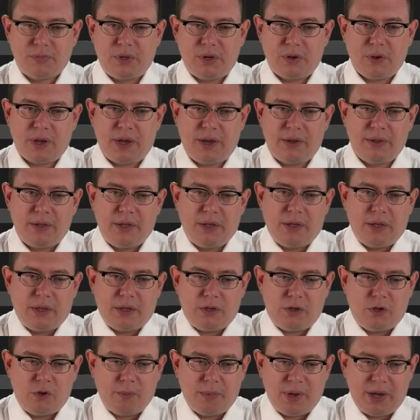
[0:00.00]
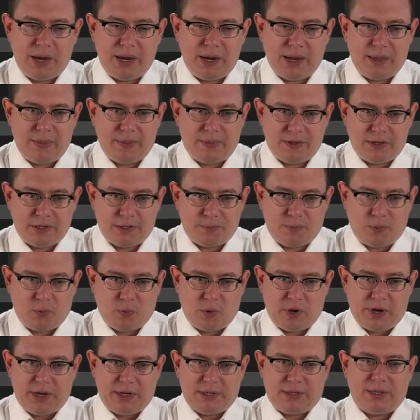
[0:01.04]
Okay, you might at this
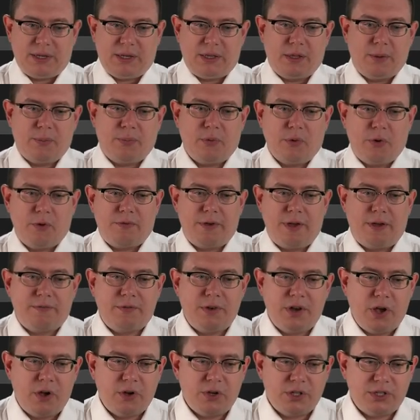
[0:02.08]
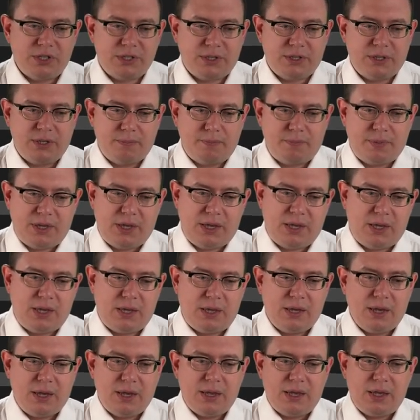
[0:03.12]
point in the proof have noticed that
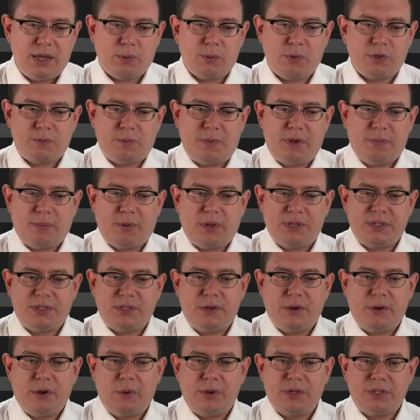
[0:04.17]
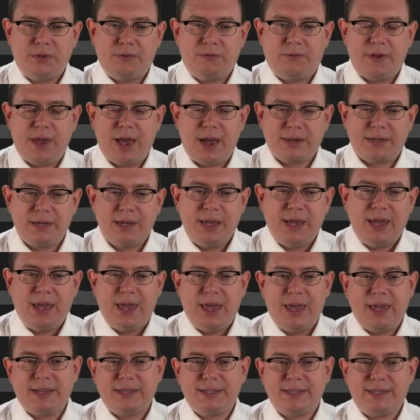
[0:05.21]
b equals b plus 0 is in fact
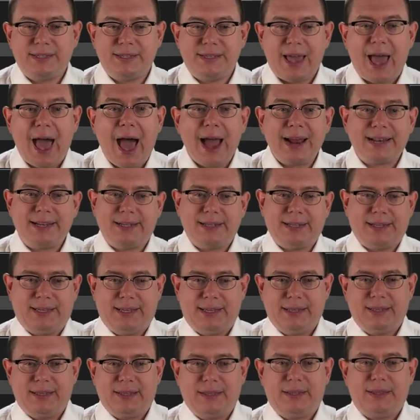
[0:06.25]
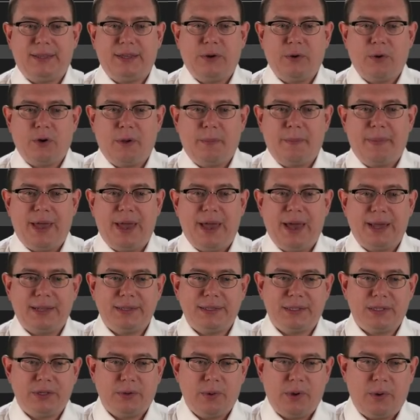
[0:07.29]
exactly the theorem add
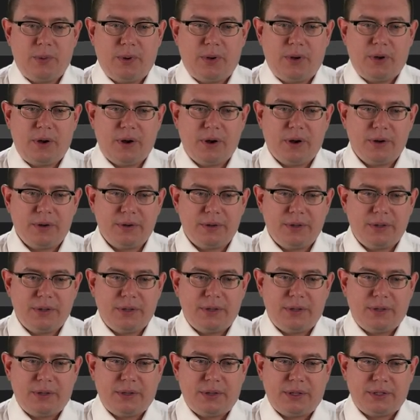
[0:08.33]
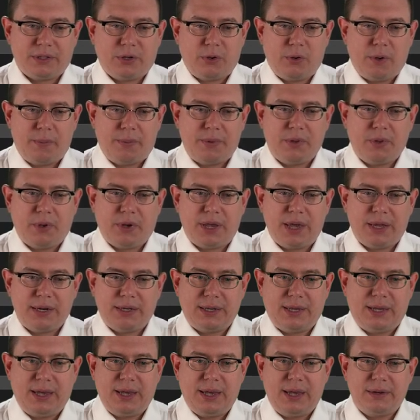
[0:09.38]
0r. Let's go up and look at it
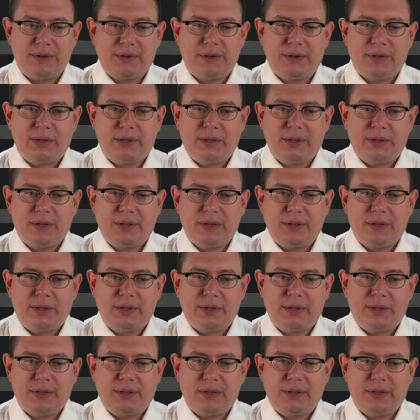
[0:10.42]
again.